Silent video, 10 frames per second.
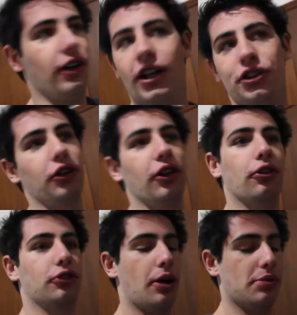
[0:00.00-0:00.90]
I enjoy
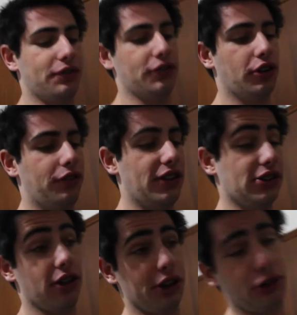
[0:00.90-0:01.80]
all types of photography,
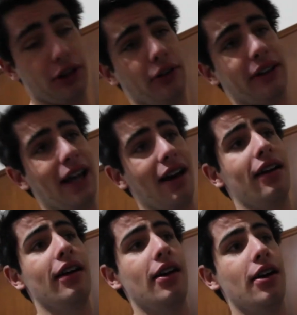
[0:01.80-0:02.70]
so I enjoy doing that.
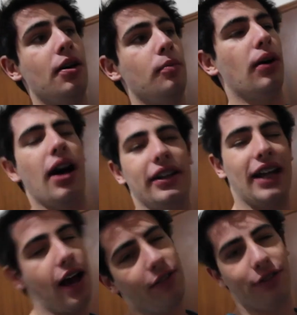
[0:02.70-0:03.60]
But
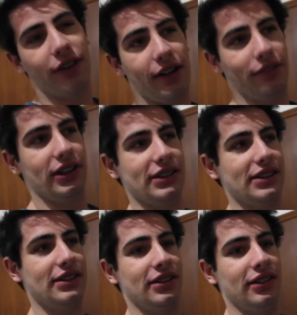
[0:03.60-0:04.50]
you have your
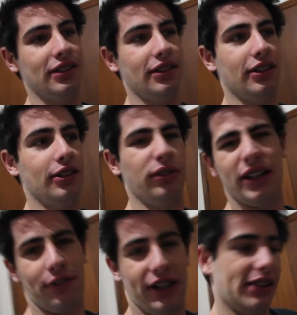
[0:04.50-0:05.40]
favourites with
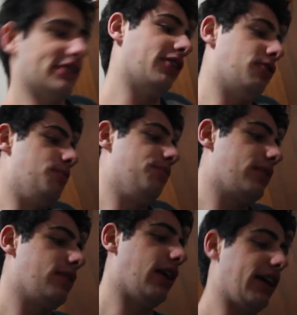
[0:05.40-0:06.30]
everything. So
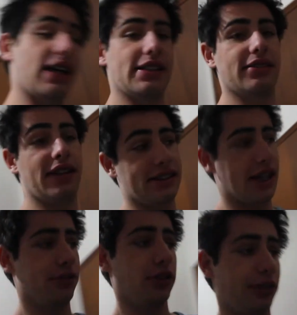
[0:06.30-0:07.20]
I guess
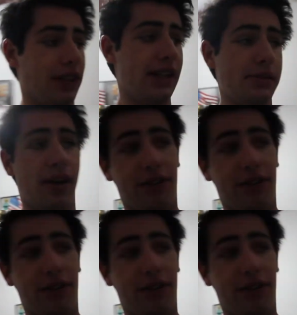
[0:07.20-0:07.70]
landscape photography is my